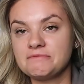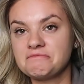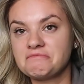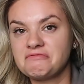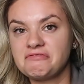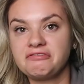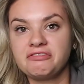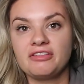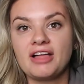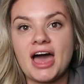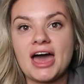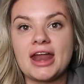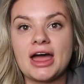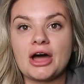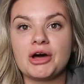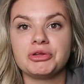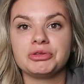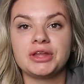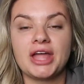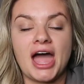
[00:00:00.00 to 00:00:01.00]
flat
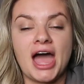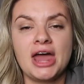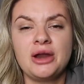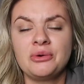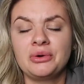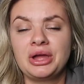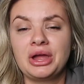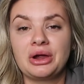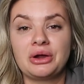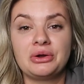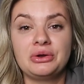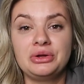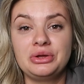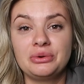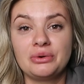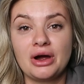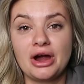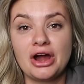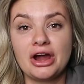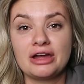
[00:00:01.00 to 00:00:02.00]
out. I don't care who
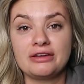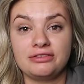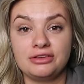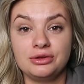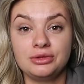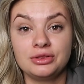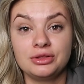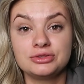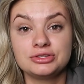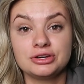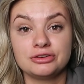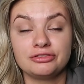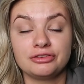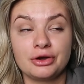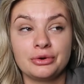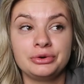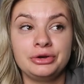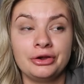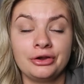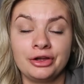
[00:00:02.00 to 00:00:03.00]
you are. If you lose your
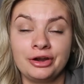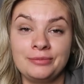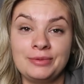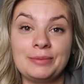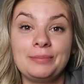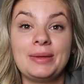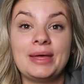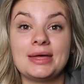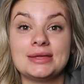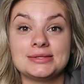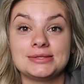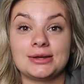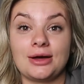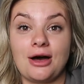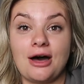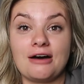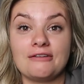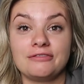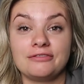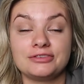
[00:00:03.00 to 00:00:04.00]
phone, you're gonna be pissed
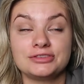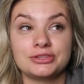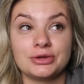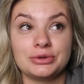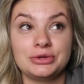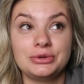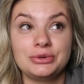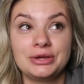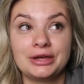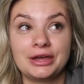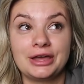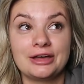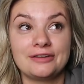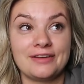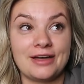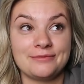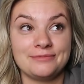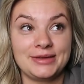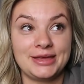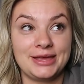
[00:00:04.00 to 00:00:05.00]
off. So you can come
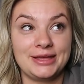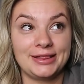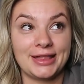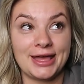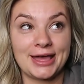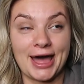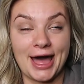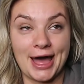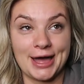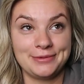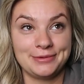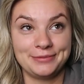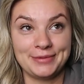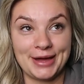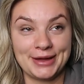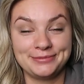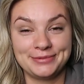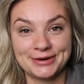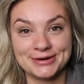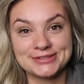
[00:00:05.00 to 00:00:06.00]
at me like I'm a
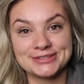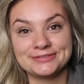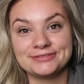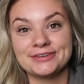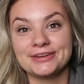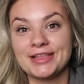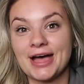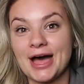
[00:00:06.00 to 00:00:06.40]
bad person for